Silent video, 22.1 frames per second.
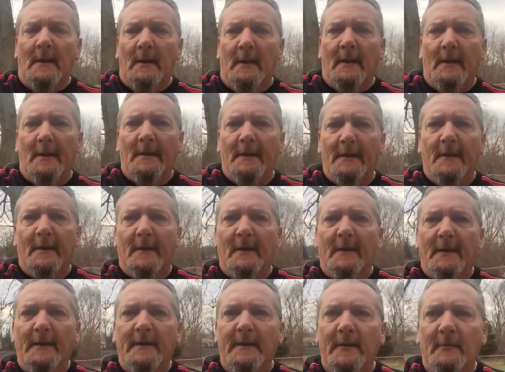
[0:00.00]
and
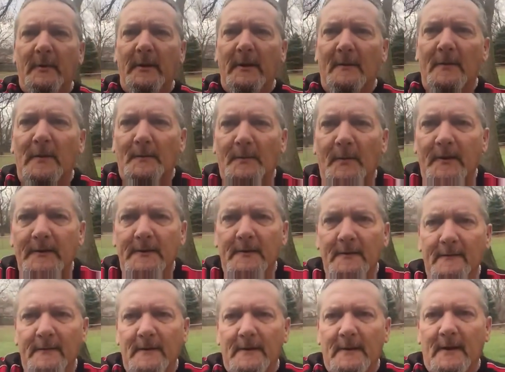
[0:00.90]
here we have the
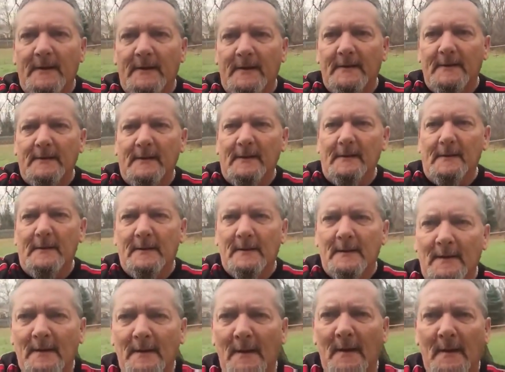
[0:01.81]
President of the United
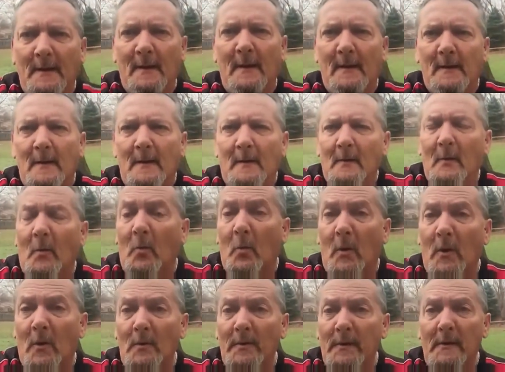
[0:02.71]
States
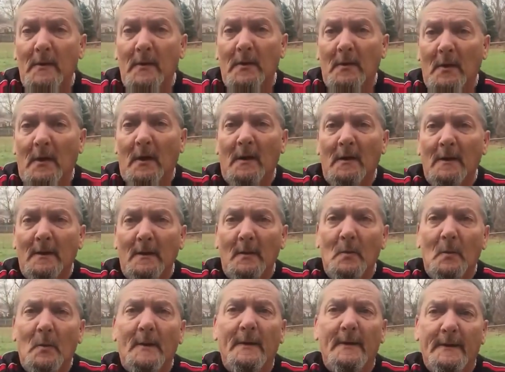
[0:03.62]
won't call
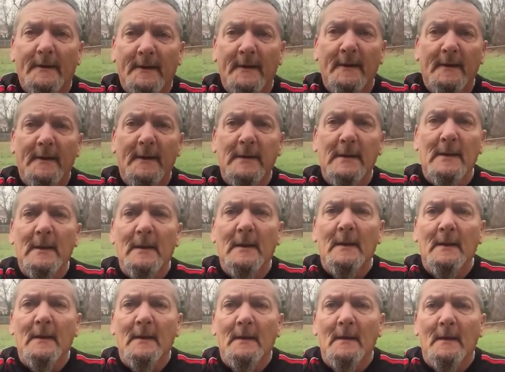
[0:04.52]
it what it is,
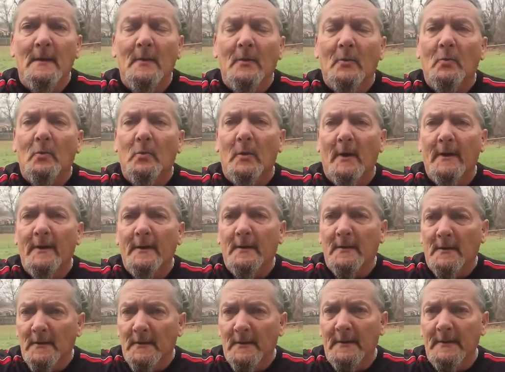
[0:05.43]

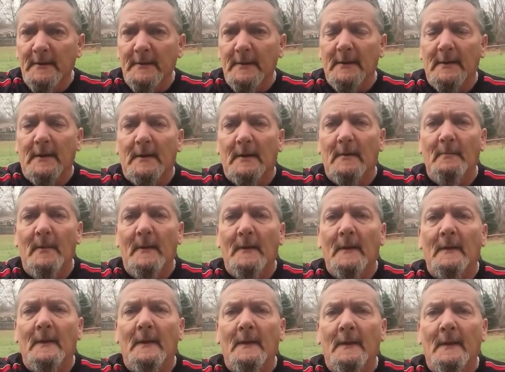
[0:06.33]
radical Islam,
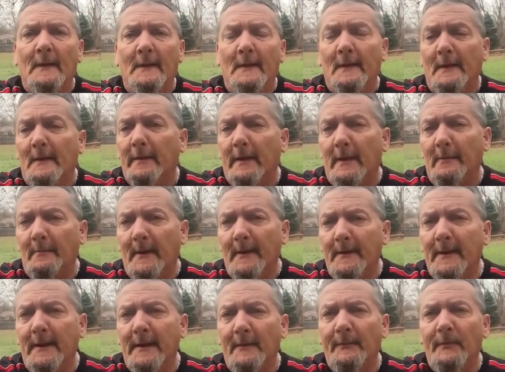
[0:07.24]
and that
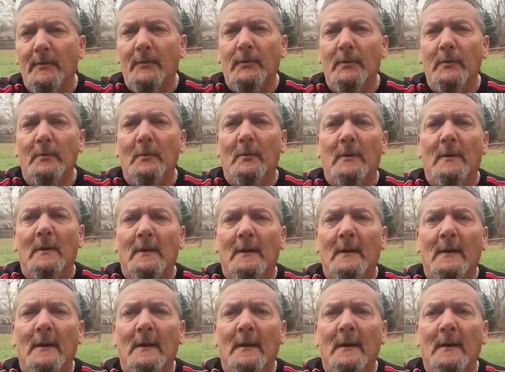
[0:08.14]
might have to do